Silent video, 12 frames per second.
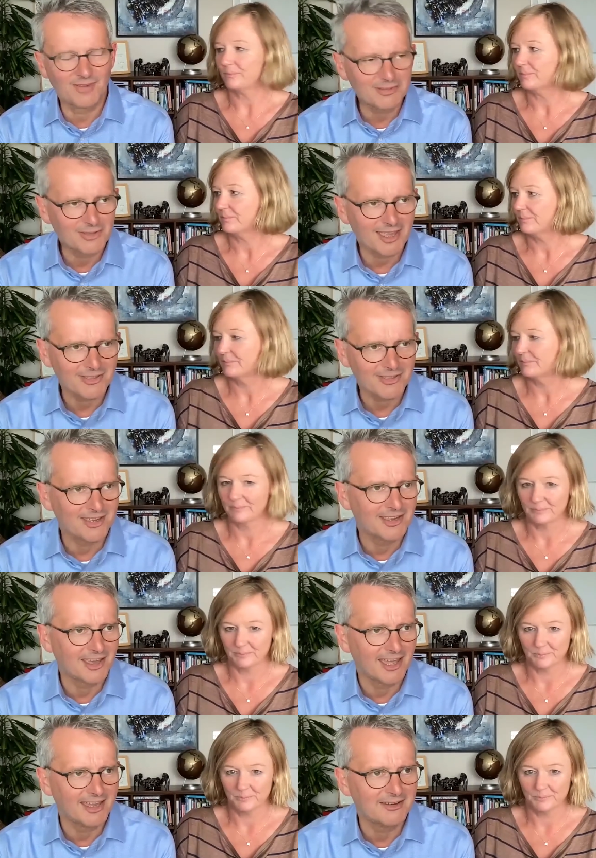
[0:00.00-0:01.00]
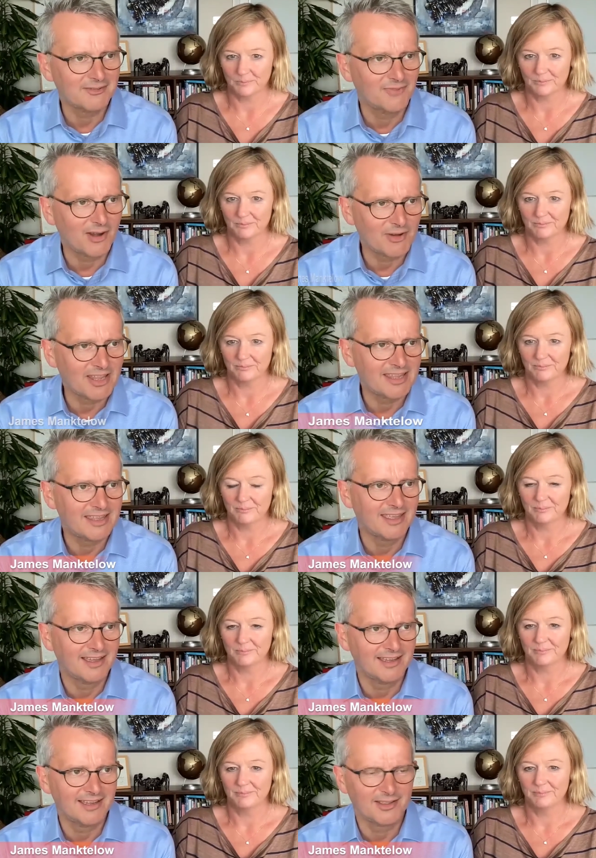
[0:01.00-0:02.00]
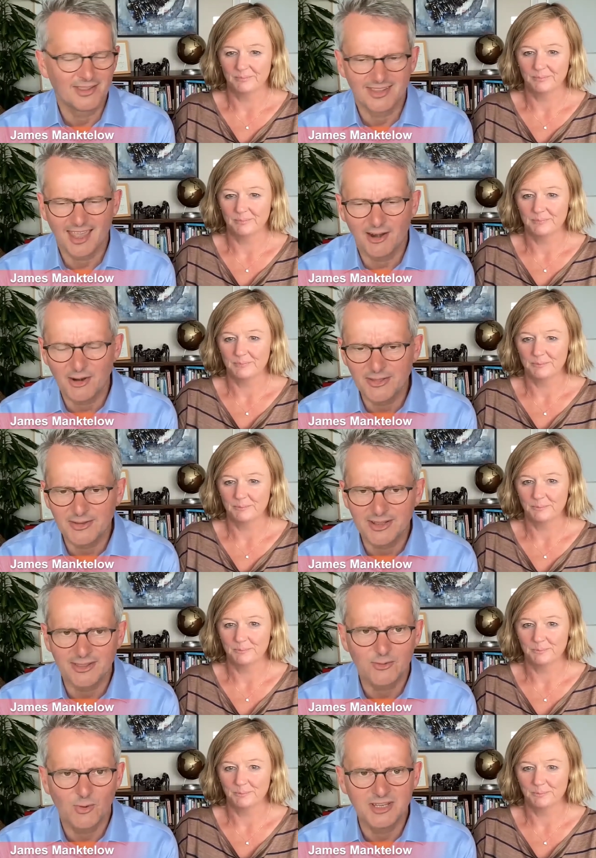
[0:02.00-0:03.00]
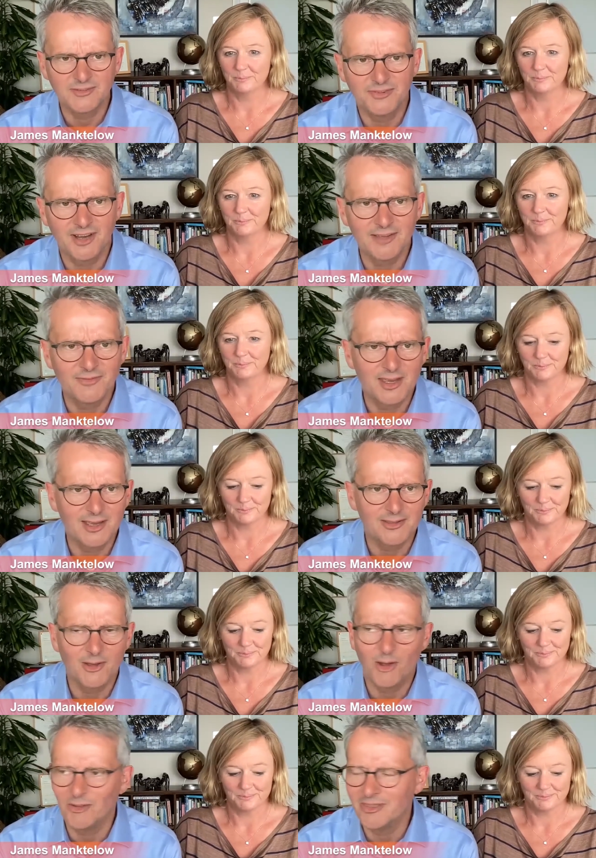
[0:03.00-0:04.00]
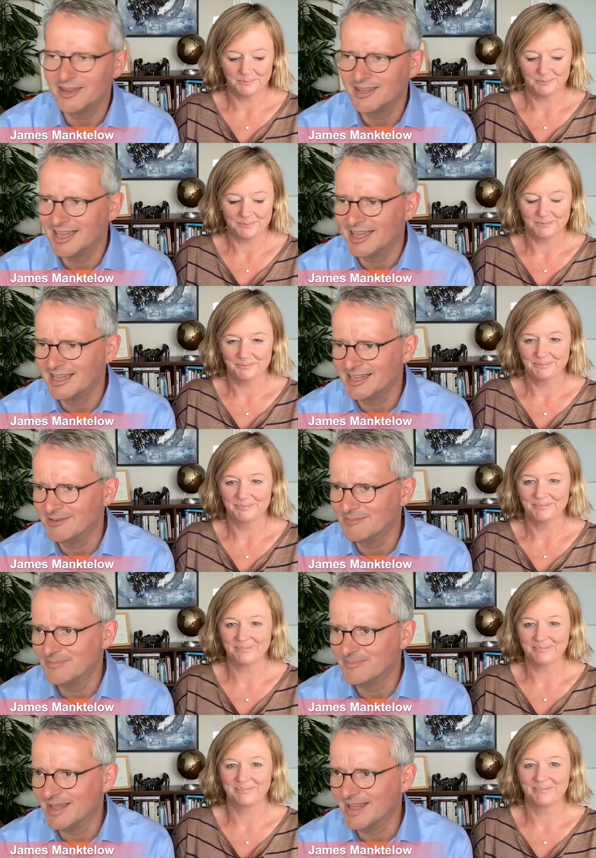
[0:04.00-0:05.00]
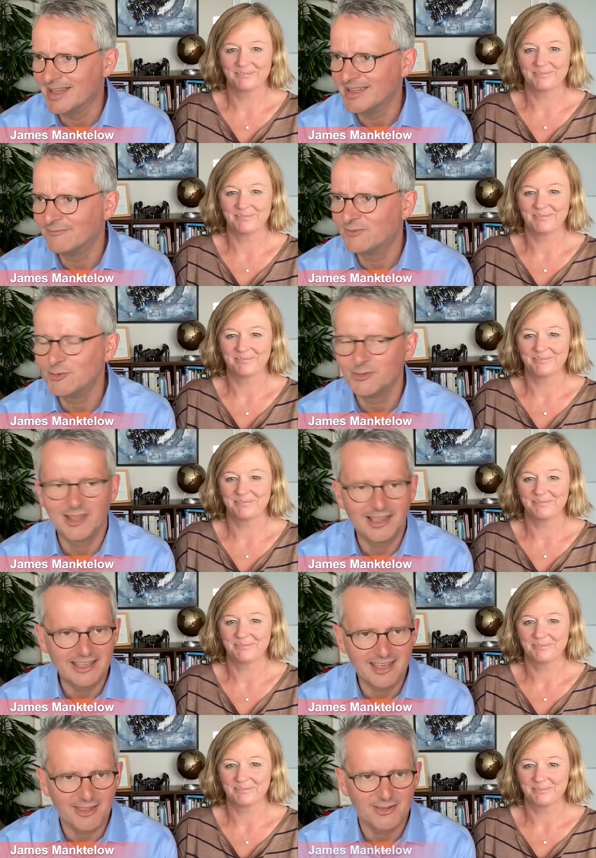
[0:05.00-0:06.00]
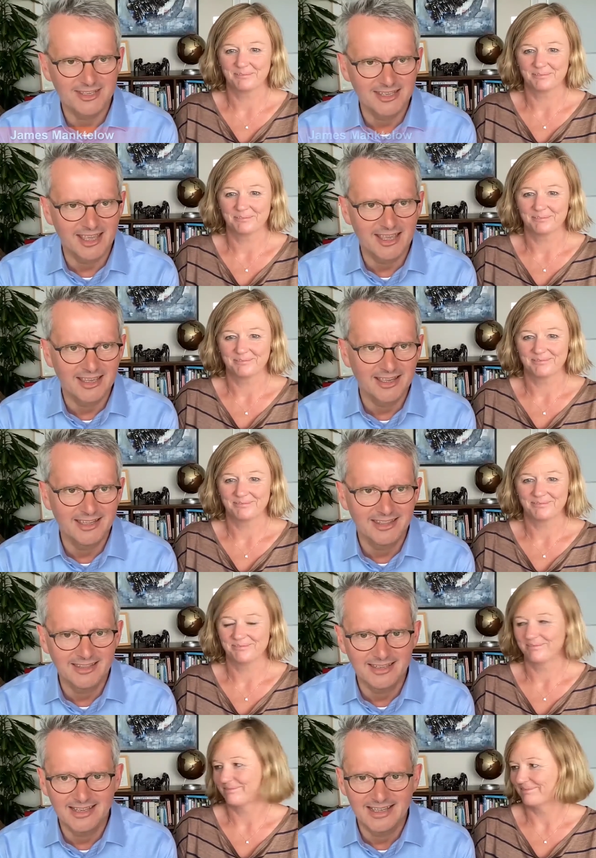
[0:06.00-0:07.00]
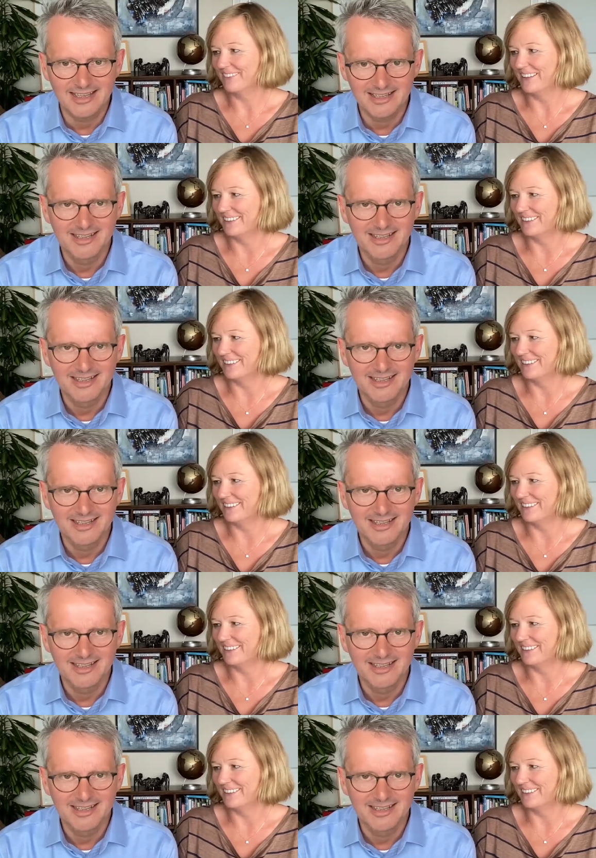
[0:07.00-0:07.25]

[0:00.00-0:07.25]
Speaker 1: Fantastic and very uh, scary that it's 25 years on. Um, uh, it feels like yesterday, and uh,